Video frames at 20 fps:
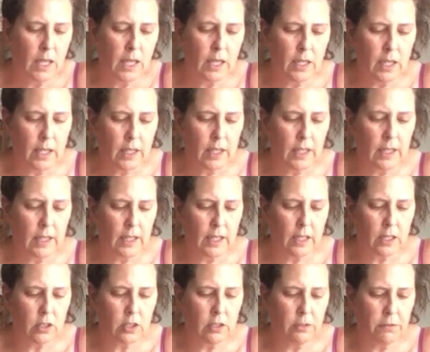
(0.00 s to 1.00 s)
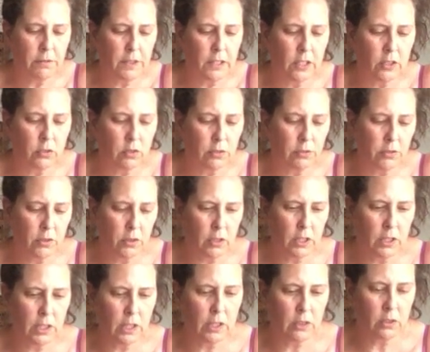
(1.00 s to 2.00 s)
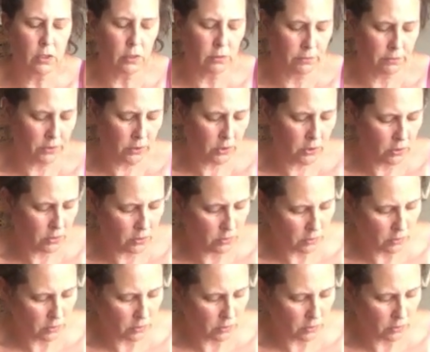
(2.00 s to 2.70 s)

And I can actually feel it referring down to the foot.